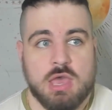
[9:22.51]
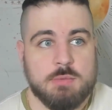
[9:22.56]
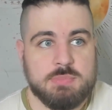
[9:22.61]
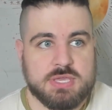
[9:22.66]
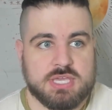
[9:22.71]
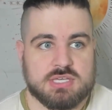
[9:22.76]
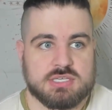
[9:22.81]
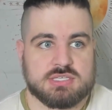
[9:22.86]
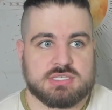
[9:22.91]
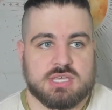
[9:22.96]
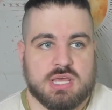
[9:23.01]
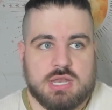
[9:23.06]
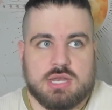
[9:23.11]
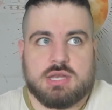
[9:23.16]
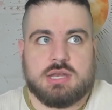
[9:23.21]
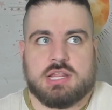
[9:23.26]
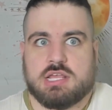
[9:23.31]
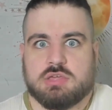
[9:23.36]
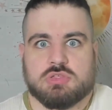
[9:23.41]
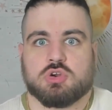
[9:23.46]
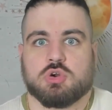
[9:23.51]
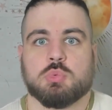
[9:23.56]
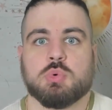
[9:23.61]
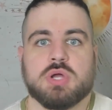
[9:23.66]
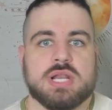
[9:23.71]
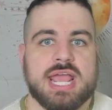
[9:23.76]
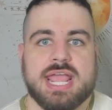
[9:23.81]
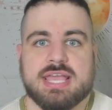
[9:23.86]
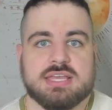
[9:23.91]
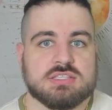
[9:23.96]
because neither
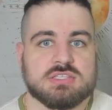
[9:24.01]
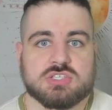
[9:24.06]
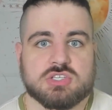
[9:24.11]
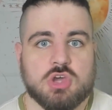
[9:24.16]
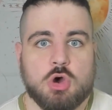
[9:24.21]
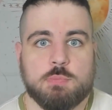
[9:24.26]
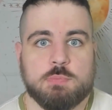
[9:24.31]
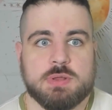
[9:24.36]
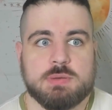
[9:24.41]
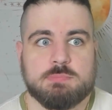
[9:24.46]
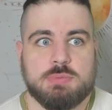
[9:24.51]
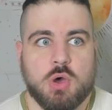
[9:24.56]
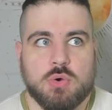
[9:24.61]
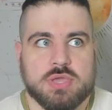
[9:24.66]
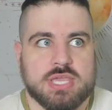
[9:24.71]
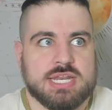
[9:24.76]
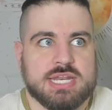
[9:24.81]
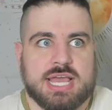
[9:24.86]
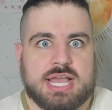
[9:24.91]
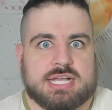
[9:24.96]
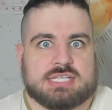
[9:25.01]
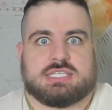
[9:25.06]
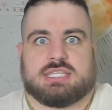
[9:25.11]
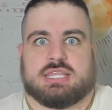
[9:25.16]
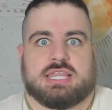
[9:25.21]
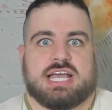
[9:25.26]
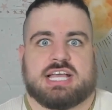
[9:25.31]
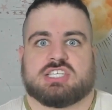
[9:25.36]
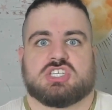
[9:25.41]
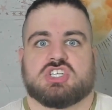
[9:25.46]
would Hand Scope and Pokédex.
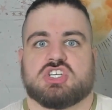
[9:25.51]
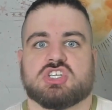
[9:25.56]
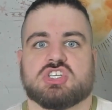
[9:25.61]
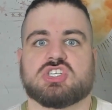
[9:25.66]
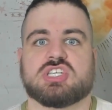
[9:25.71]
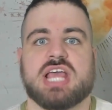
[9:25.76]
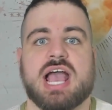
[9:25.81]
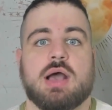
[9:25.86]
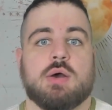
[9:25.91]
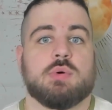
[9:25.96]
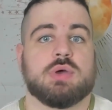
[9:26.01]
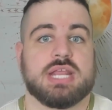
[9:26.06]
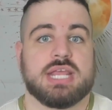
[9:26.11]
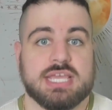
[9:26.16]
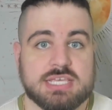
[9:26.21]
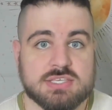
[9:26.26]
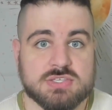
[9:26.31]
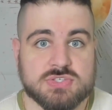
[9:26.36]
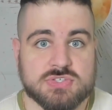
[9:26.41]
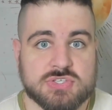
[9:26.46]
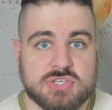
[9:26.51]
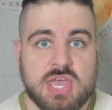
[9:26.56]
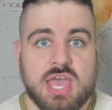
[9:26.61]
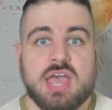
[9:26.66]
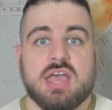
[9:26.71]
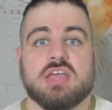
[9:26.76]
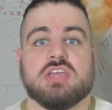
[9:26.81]
That's just how it is.